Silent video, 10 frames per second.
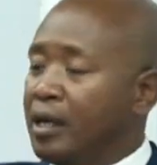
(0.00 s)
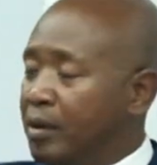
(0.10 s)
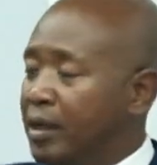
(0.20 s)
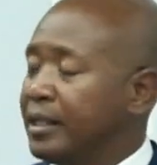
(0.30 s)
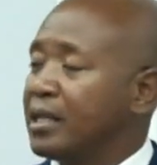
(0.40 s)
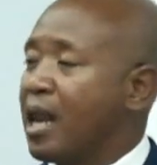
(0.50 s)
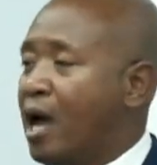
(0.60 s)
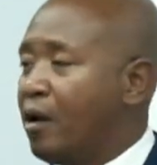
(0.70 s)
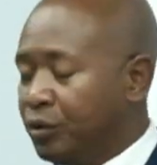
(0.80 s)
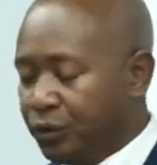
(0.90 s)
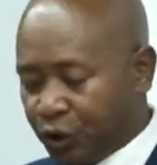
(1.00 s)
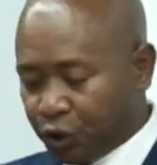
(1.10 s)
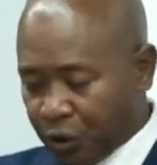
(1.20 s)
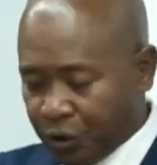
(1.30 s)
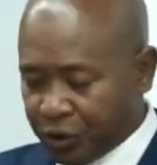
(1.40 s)
let down to the
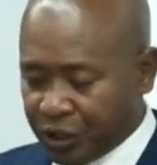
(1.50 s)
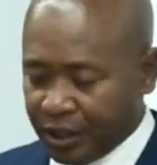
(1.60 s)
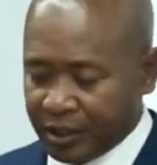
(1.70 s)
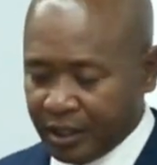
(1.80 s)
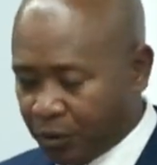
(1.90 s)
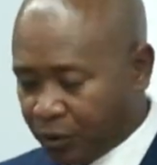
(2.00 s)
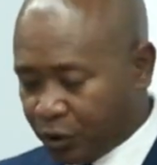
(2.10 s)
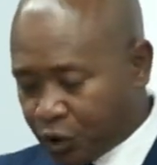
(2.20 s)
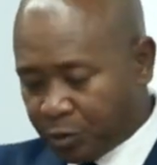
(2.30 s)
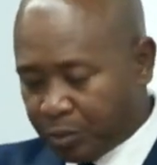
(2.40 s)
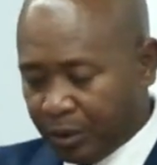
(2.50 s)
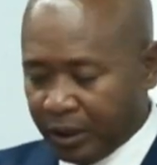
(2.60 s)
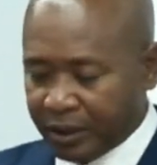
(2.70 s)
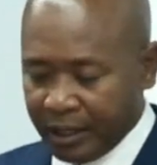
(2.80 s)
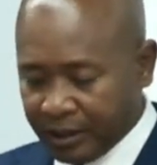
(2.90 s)
churches, in our church
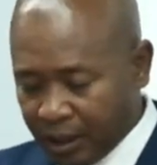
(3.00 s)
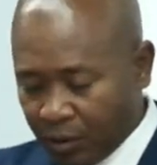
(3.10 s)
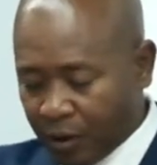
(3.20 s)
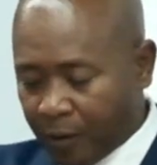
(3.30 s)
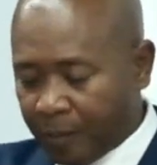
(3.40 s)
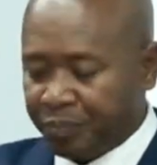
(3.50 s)
bulletins, in our